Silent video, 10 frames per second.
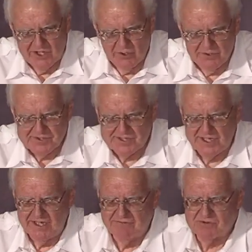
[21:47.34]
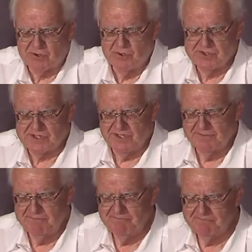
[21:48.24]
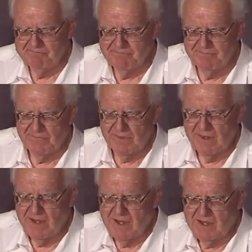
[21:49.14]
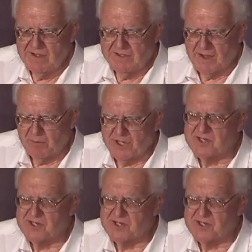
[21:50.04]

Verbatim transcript: the old city of Jerusalem they will